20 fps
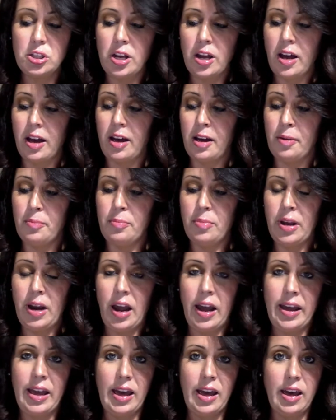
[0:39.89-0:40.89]
But
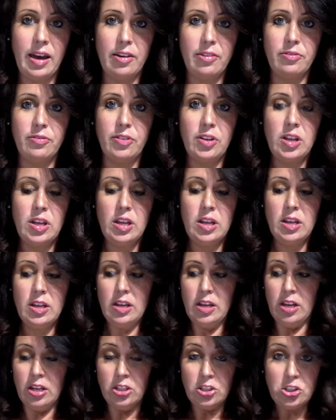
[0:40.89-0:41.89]
I have
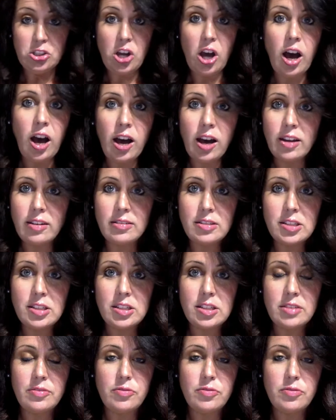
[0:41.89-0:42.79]
taught